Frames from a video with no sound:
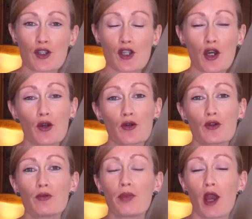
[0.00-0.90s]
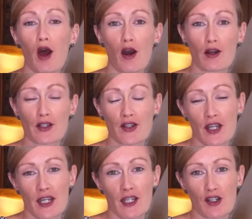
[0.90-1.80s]
two blocks
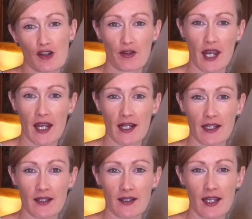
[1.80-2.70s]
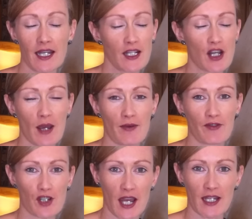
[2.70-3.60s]
to creating any type
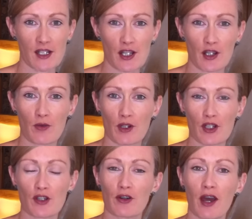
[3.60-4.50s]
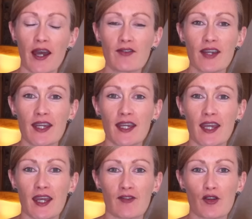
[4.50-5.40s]
of change that you want in your life
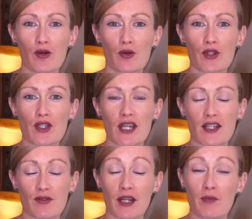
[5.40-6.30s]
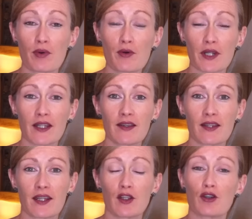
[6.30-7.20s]
and of course, it's really important
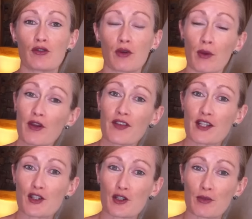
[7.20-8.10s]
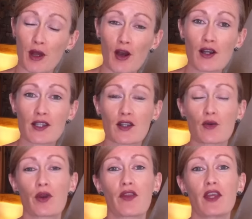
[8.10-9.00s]
that you remove these two blocks in
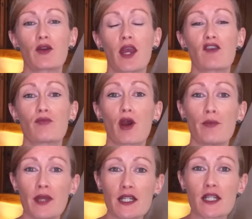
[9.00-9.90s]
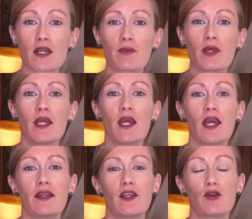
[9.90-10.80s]
order that you have momentum
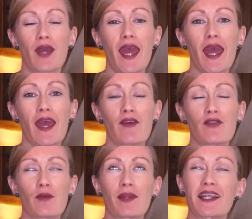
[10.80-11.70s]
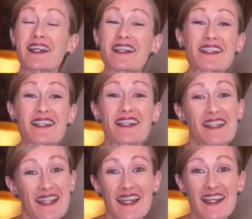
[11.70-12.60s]
and that you have the ability to
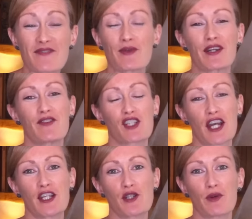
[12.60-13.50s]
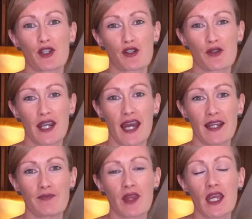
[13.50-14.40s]
succeed in whatever change you want to create.